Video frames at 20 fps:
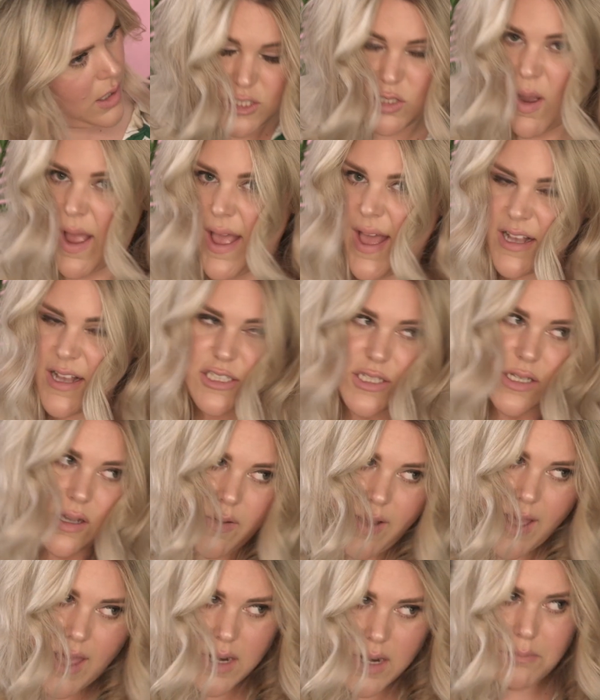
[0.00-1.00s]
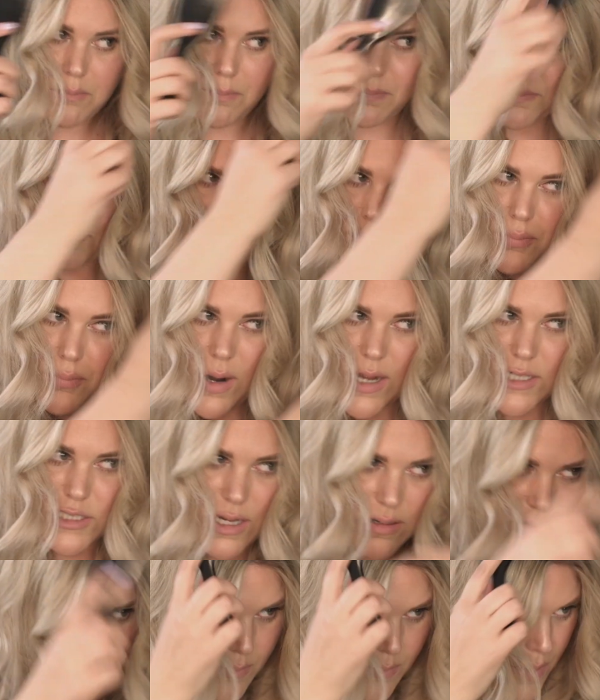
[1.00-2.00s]
So I actually go ahead and brush
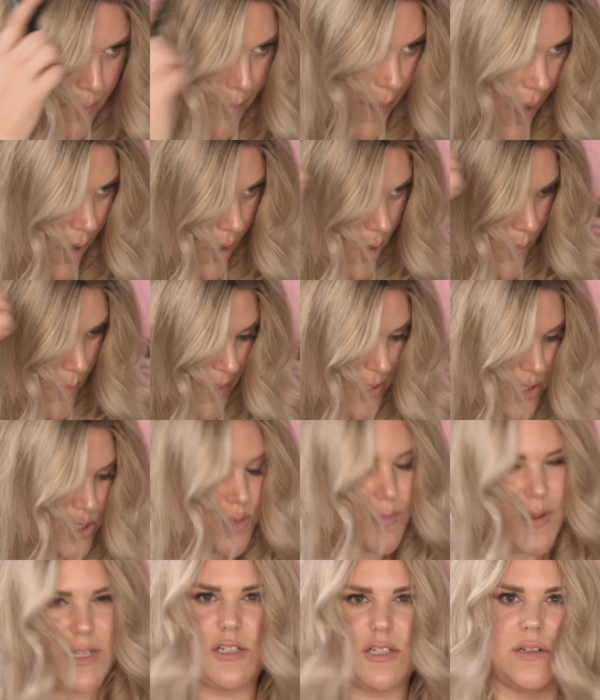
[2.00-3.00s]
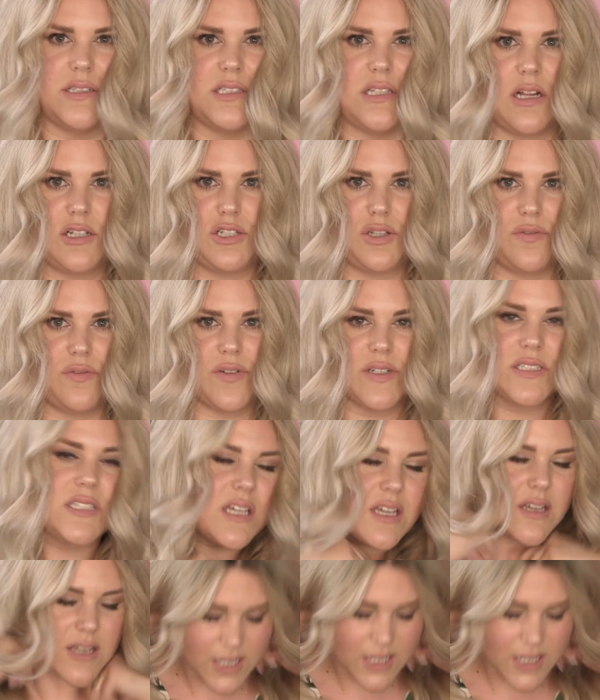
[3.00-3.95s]
out some of the back combing just to make sure it's not too frizzy.